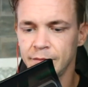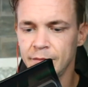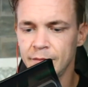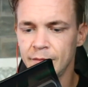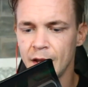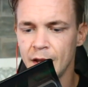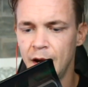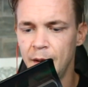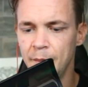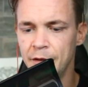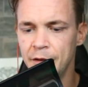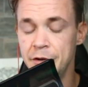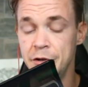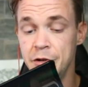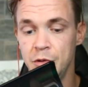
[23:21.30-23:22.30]
The
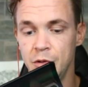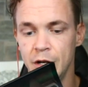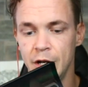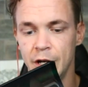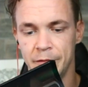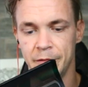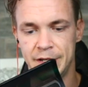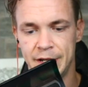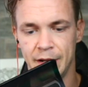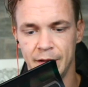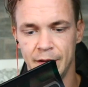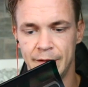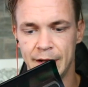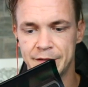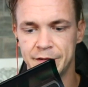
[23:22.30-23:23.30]
new retail
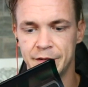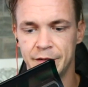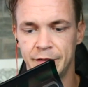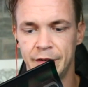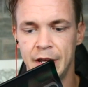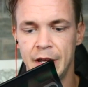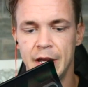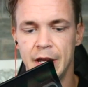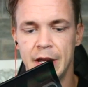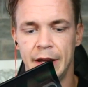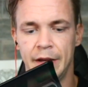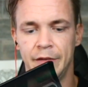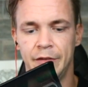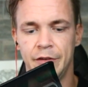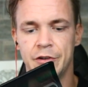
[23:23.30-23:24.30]
investors,
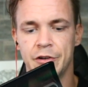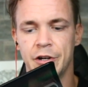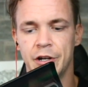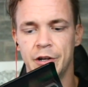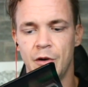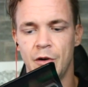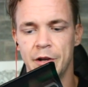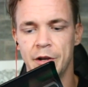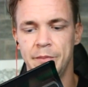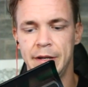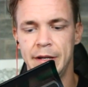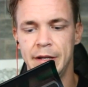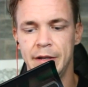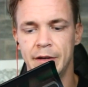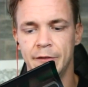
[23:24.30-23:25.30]
is you're going to want to
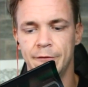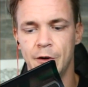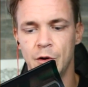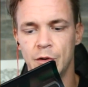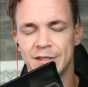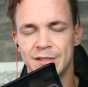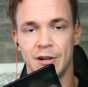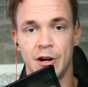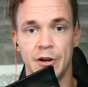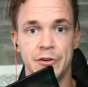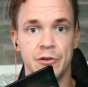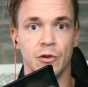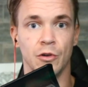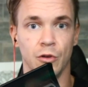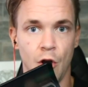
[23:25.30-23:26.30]
be focused on your
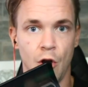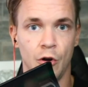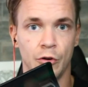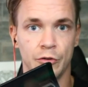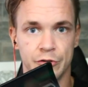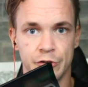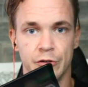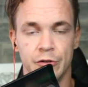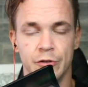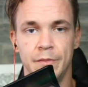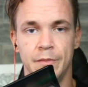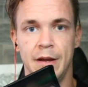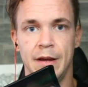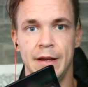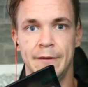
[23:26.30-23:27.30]
long-term
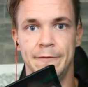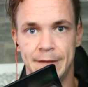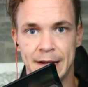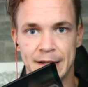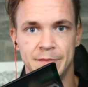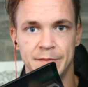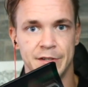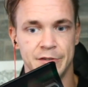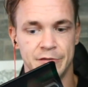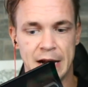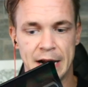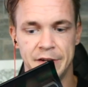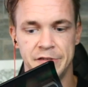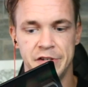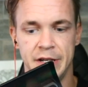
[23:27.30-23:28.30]
investment
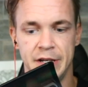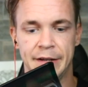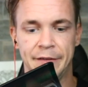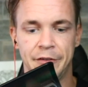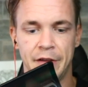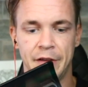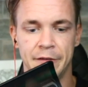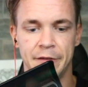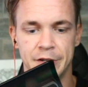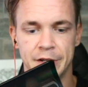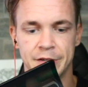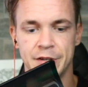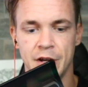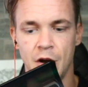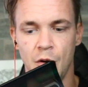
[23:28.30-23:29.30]
strategy instead of
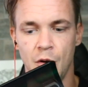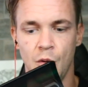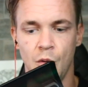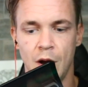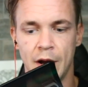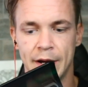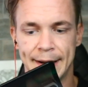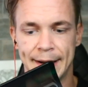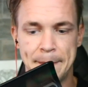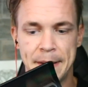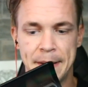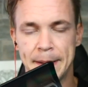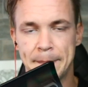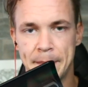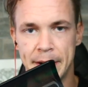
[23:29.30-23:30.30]
just, oh, can I
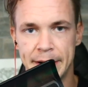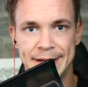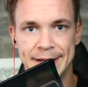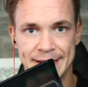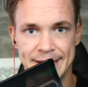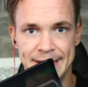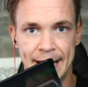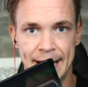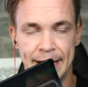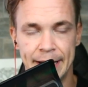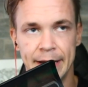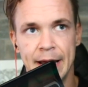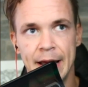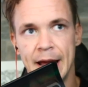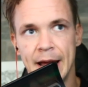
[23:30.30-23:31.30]
make money today
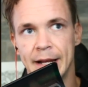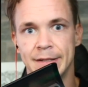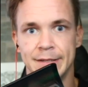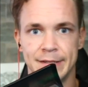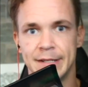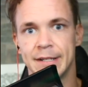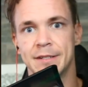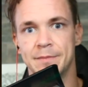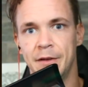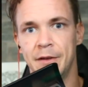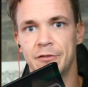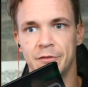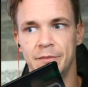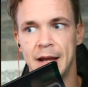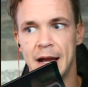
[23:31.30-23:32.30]
and 6 months
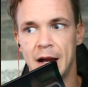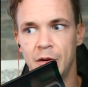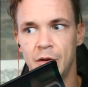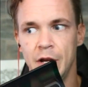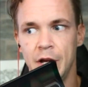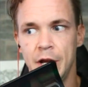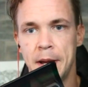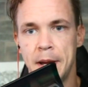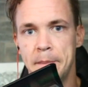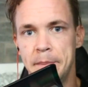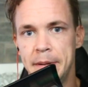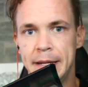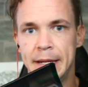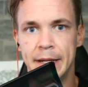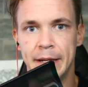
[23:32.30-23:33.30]
from now
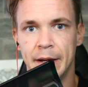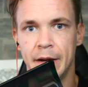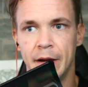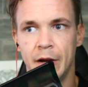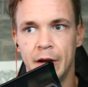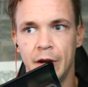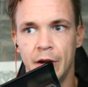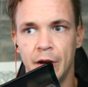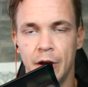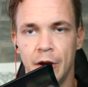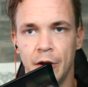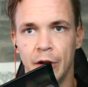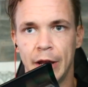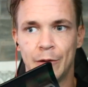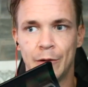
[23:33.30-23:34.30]
be
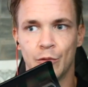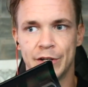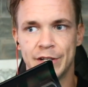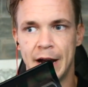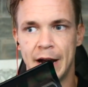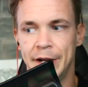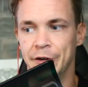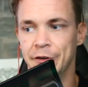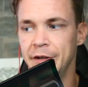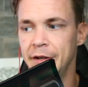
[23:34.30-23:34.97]
like retired?